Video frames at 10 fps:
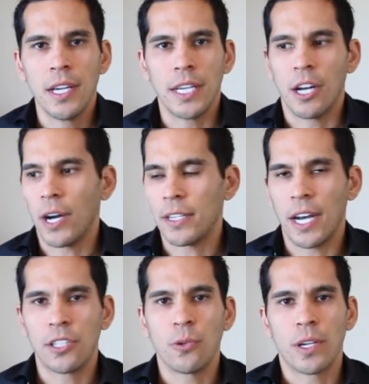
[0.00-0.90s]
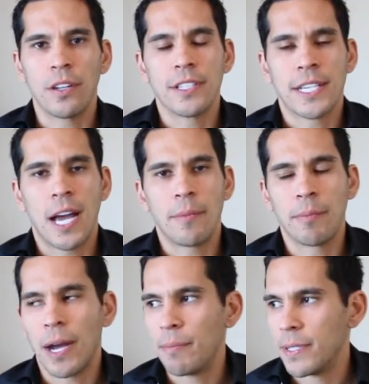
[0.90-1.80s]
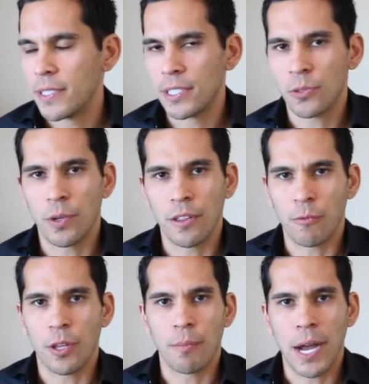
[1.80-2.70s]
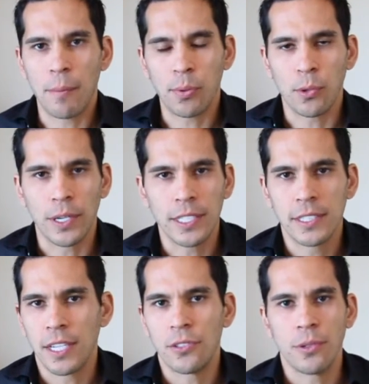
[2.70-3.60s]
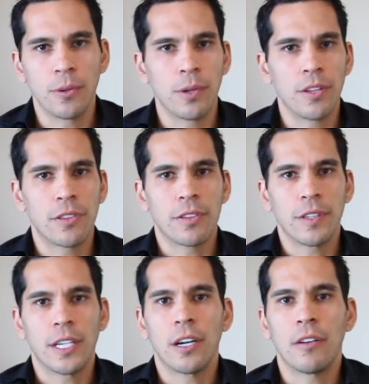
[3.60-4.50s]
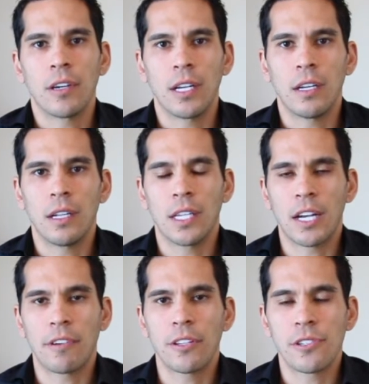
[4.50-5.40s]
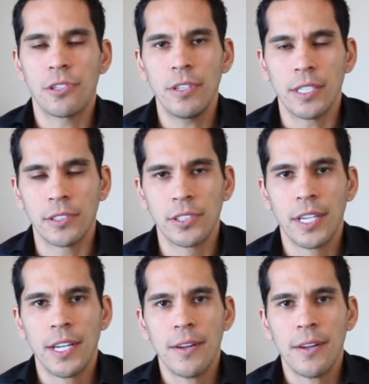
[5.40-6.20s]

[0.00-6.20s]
I do it all the time in my business with my employees, and I do it with a lot of other students.